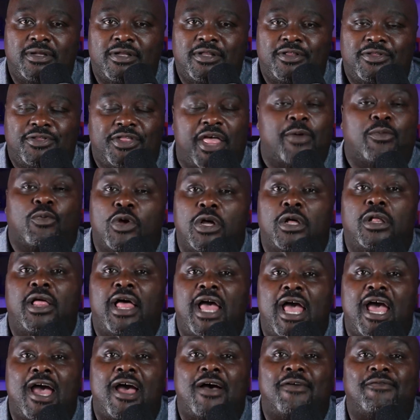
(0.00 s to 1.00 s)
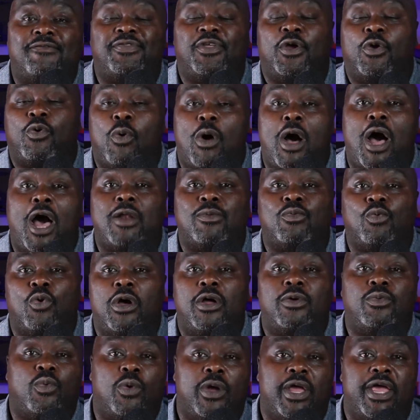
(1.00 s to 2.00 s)
They will have the quad
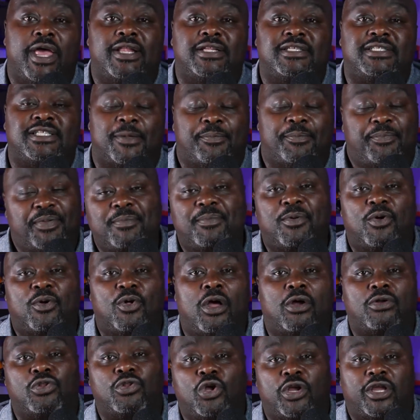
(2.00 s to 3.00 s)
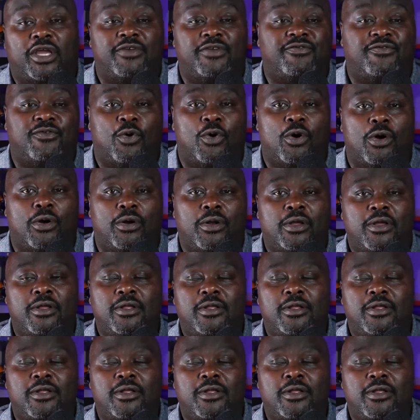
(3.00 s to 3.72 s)
1 wins that people are looking for.